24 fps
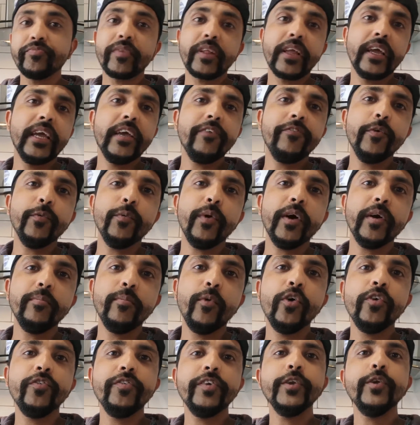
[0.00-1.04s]
if you want
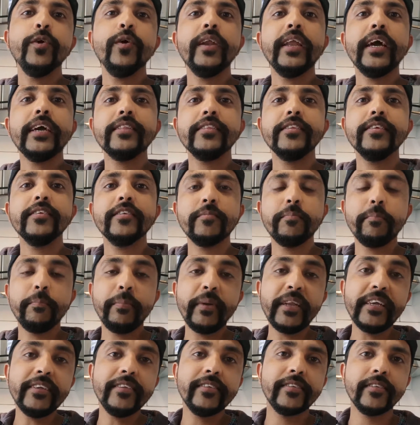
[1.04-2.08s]
more video like this,
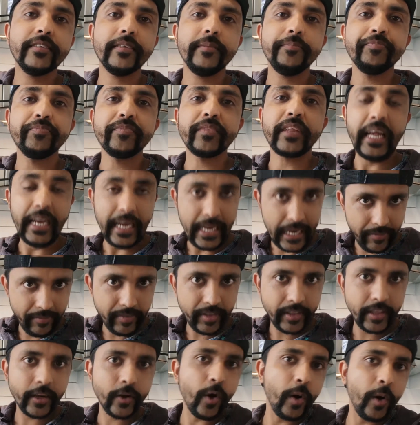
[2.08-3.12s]
please leave
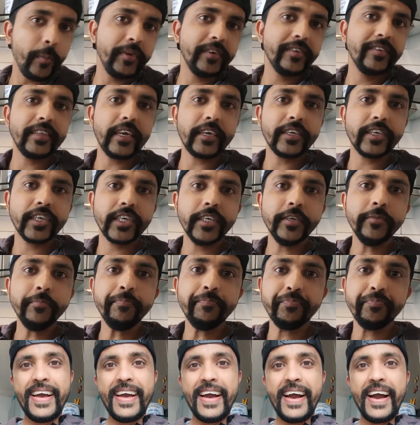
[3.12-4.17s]
in the comment section.
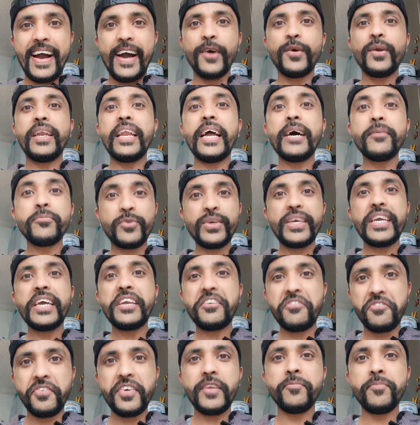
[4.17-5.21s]
I would love to get
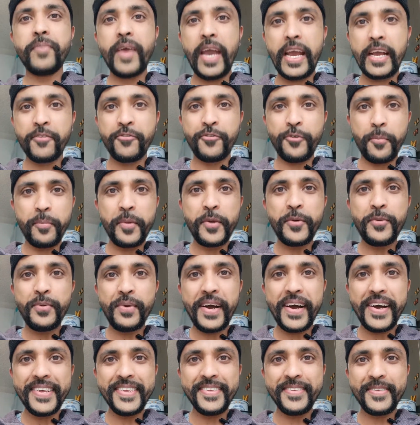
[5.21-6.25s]
feedback from you
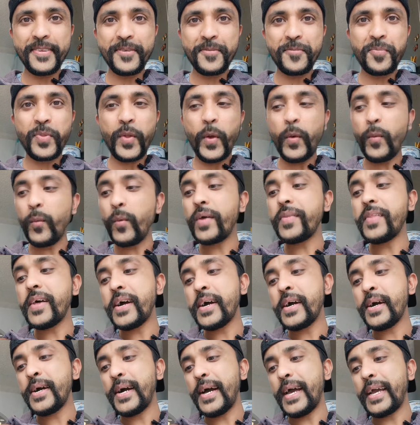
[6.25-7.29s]
guys
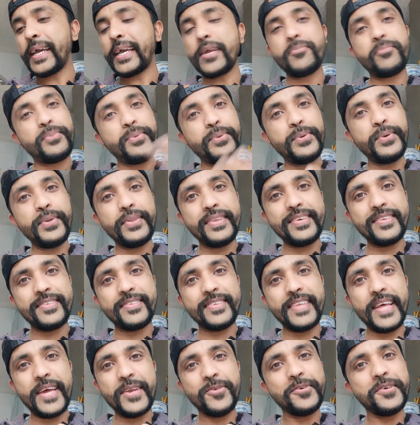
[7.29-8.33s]
whether I can put this
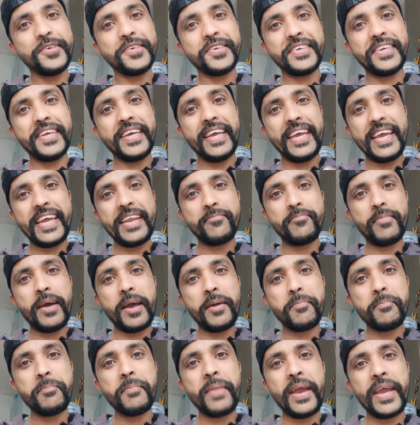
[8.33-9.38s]
sandwich in my
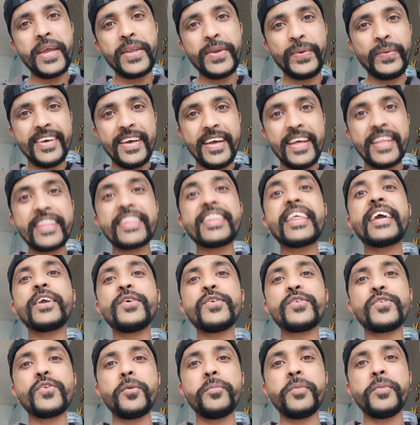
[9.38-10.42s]
menu. Thank you
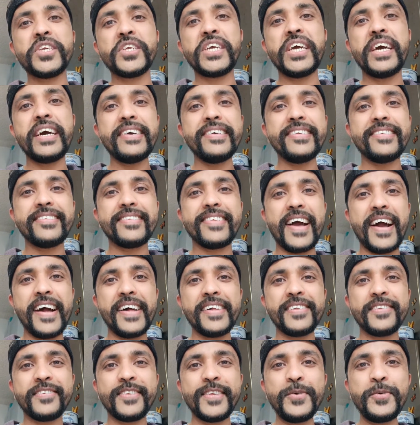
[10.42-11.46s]
so much guys. I'll
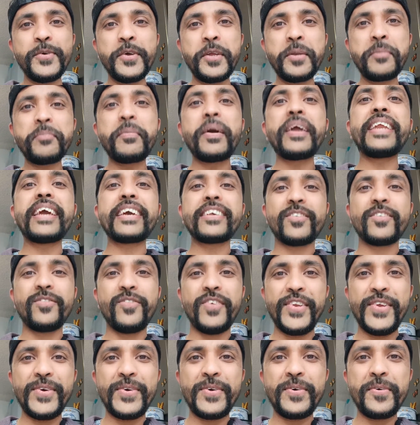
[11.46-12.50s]
see you in my next
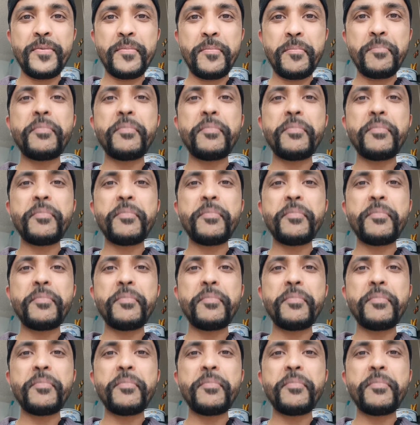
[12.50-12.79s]
video. Bye